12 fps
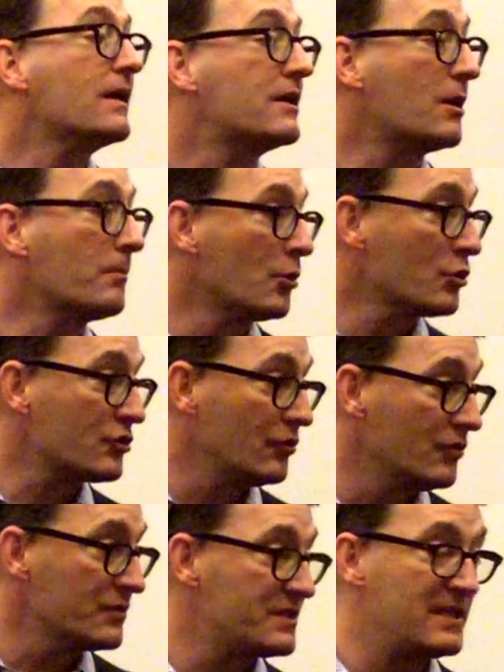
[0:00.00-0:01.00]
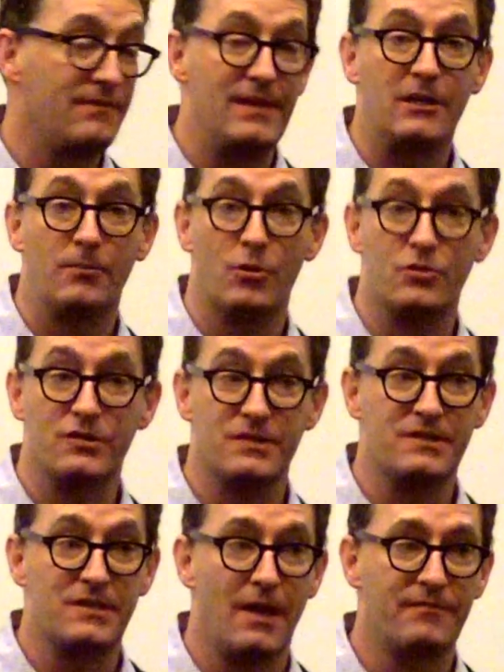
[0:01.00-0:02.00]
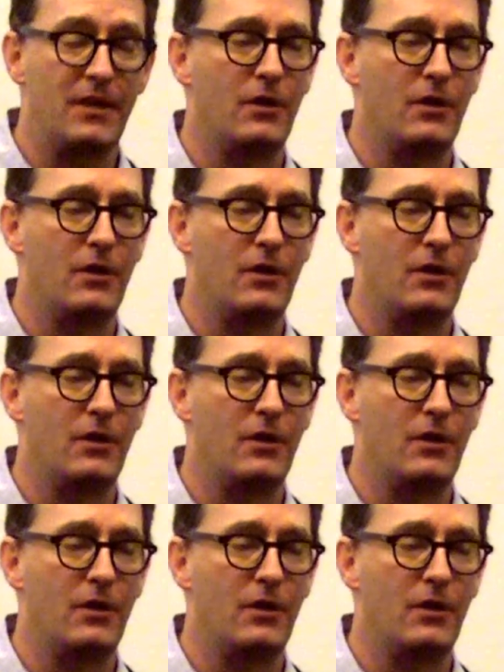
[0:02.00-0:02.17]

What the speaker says: commercials, TV commercials and stuff,